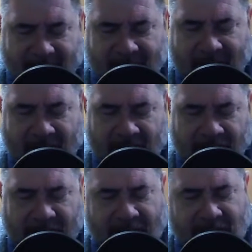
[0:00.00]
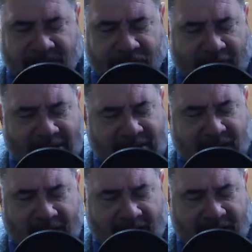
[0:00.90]
We thank you for days of
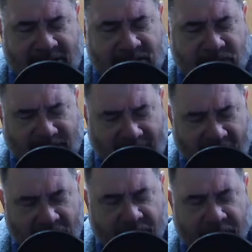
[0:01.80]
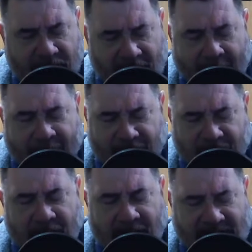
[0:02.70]
rest like this. We thank you for the
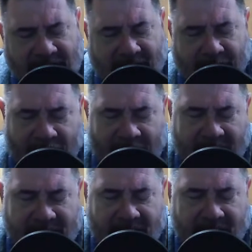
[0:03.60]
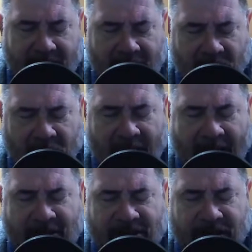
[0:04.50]
opportunities that it brings.
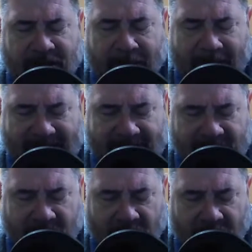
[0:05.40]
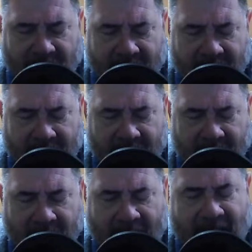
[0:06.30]
We ask you to bless us, Lord.
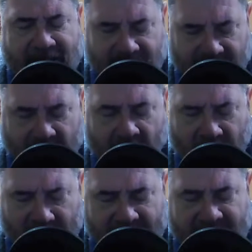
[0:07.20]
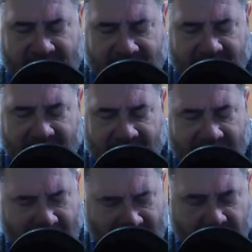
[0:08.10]
We ask you to go with us
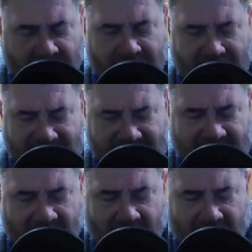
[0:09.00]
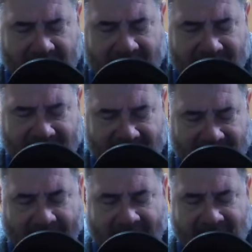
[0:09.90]
and make your presence known.
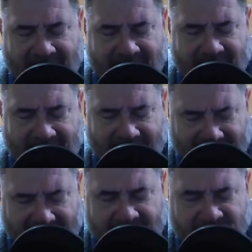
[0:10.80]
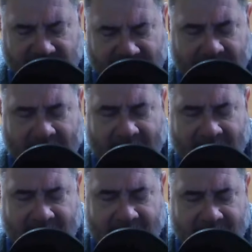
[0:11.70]
Guide us and lead us, we
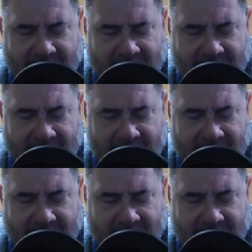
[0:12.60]
pray.